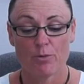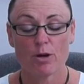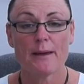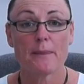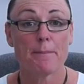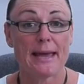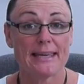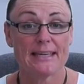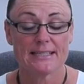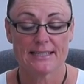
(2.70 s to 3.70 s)
What about the
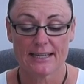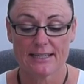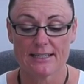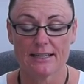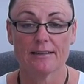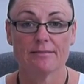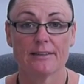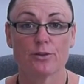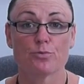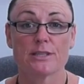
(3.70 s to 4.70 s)
banking sector
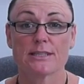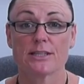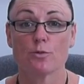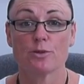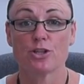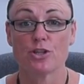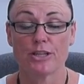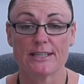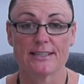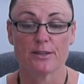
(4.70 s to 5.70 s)
and the risks and
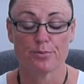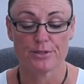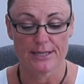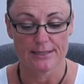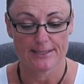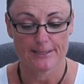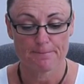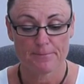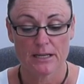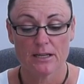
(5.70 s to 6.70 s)
opportunities that it
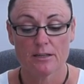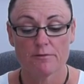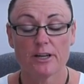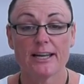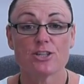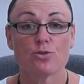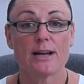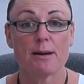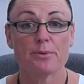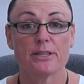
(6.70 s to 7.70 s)
presents? Financial
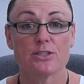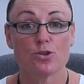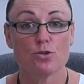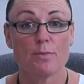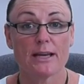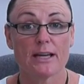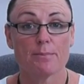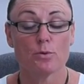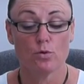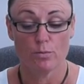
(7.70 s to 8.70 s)
companies do make
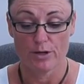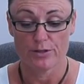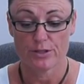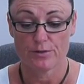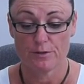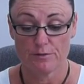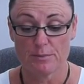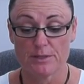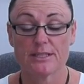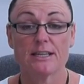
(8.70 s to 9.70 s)
up almost
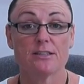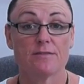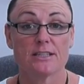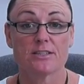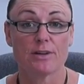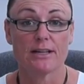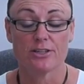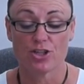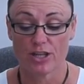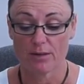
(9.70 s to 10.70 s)
50% of the
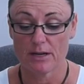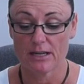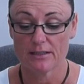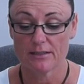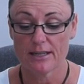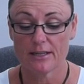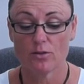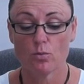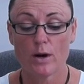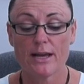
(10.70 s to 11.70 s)
Australian share market, and in
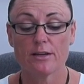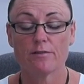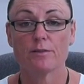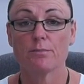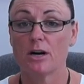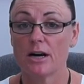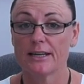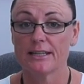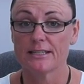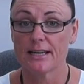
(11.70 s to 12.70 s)
the wake of the
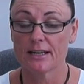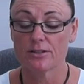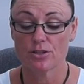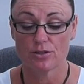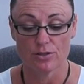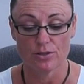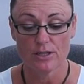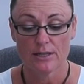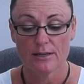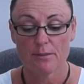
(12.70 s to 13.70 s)
mining
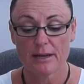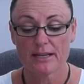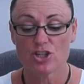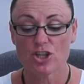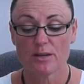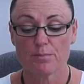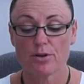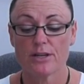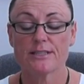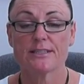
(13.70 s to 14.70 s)
downturn, bank share
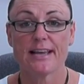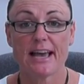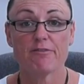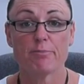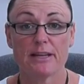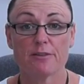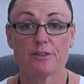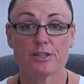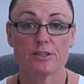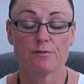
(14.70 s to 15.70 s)
prices have
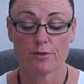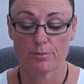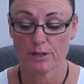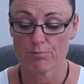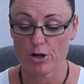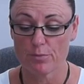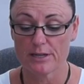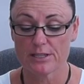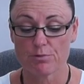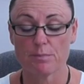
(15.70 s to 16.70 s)
benefited from their
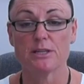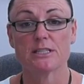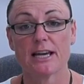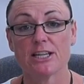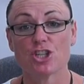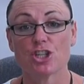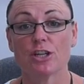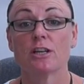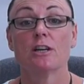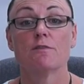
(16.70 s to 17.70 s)
robust
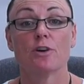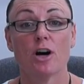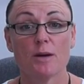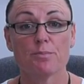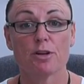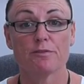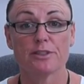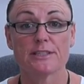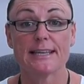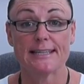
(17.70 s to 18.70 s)
reputation for high
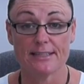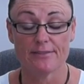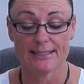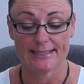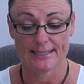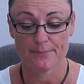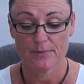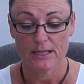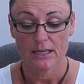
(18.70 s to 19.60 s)
profits and dividends.